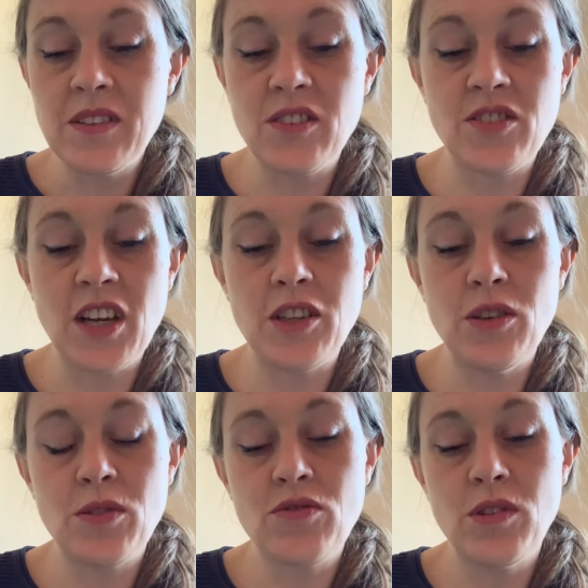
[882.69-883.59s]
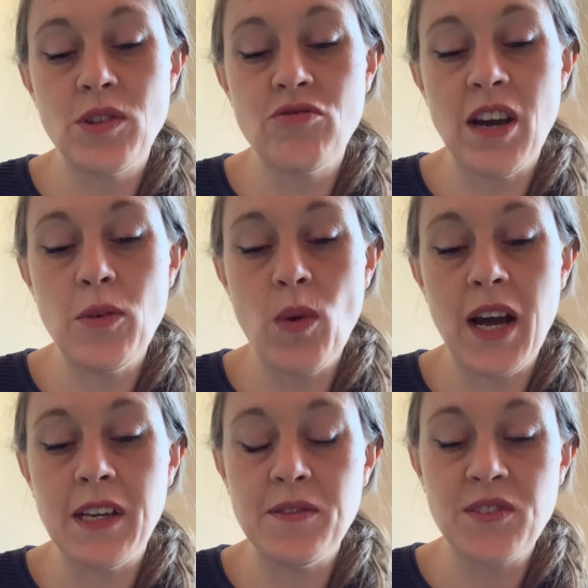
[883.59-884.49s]
to take you through the great
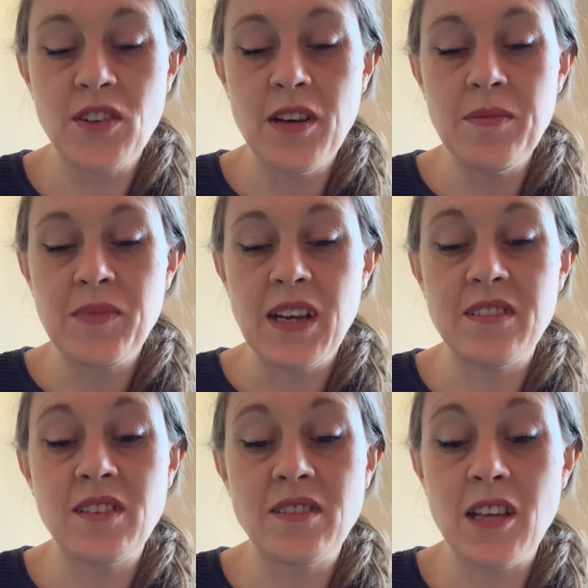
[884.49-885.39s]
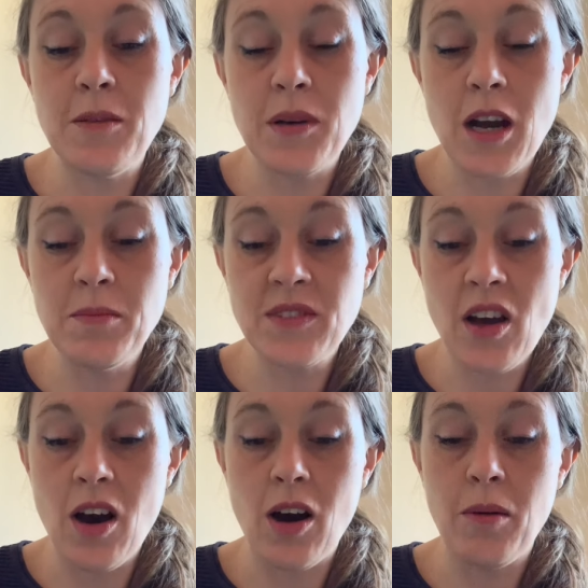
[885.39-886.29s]
waves as the sea becomes
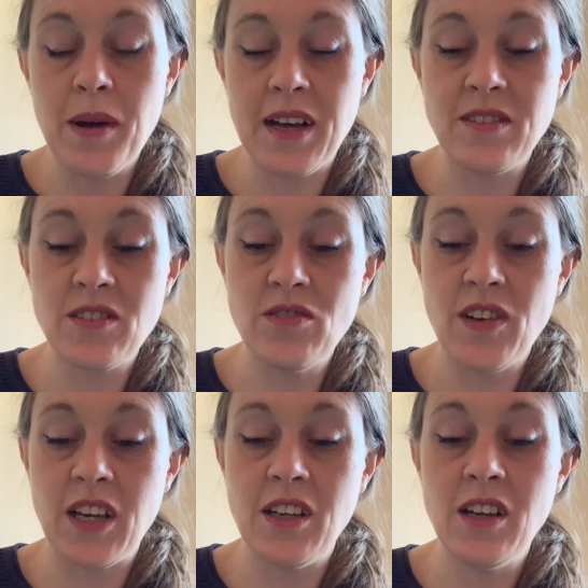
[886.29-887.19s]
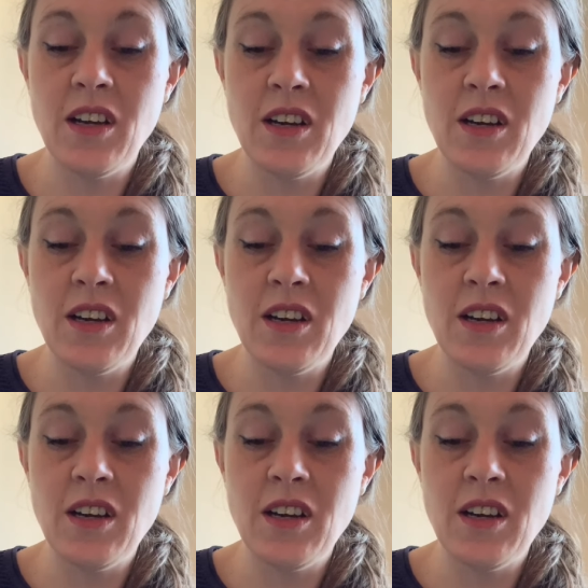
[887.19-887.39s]
calm and serene